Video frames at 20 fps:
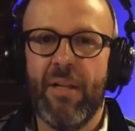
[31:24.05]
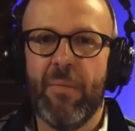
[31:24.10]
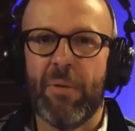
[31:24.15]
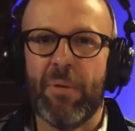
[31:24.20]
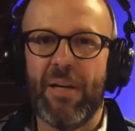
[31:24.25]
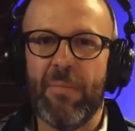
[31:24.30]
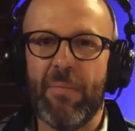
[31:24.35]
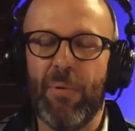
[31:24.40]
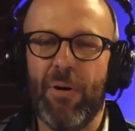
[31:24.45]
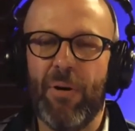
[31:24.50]

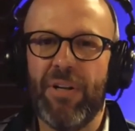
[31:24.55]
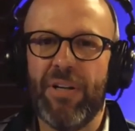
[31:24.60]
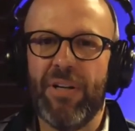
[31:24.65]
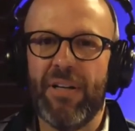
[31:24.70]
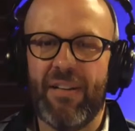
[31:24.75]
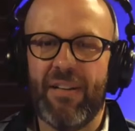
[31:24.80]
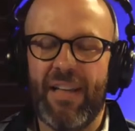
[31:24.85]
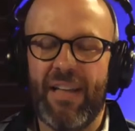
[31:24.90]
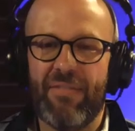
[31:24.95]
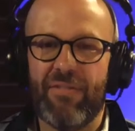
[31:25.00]
But he bowled an
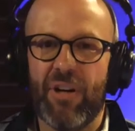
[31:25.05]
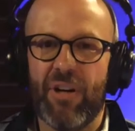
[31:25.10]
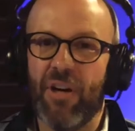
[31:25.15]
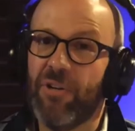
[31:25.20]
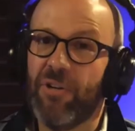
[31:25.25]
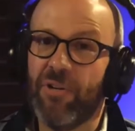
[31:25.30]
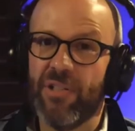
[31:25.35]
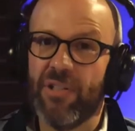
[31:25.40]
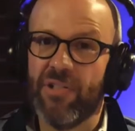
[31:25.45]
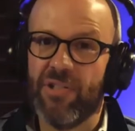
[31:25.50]

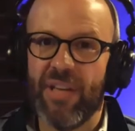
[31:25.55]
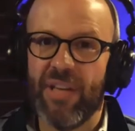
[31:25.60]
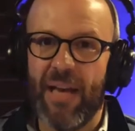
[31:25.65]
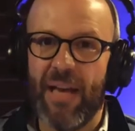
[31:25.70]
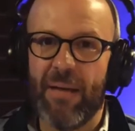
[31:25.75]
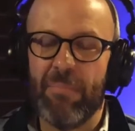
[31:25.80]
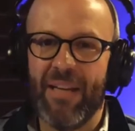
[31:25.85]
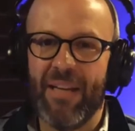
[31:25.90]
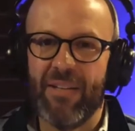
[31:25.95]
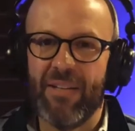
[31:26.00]
1100
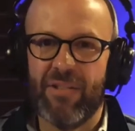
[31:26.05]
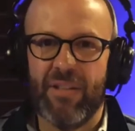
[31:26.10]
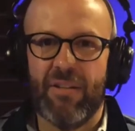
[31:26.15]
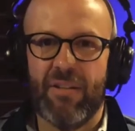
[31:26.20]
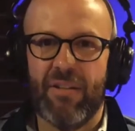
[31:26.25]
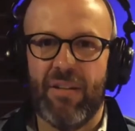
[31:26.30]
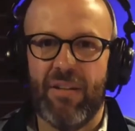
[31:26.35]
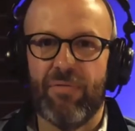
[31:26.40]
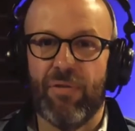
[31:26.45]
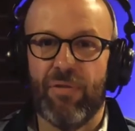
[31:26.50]
set
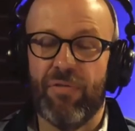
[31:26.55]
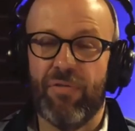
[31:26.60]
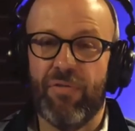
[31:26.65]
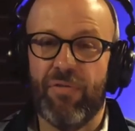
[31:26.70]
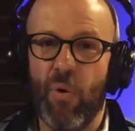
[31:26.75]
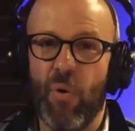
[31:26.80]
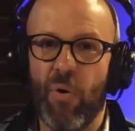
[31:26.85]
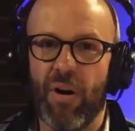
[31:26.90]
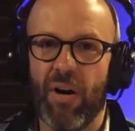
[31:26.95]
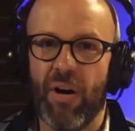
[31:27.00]
basically for
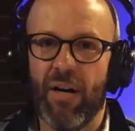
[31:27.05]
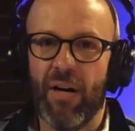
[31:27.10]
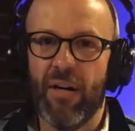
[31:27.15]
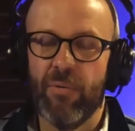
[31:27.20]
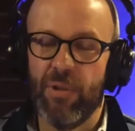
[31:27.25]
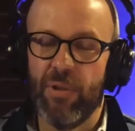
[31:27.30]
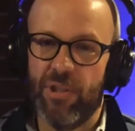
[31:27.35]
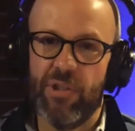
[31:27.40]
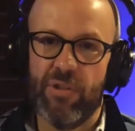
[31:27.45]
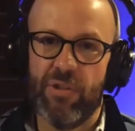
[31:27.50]
four,
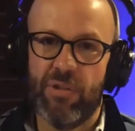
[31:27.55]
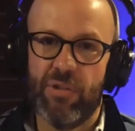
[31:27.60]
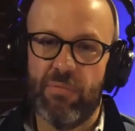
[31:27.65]
which is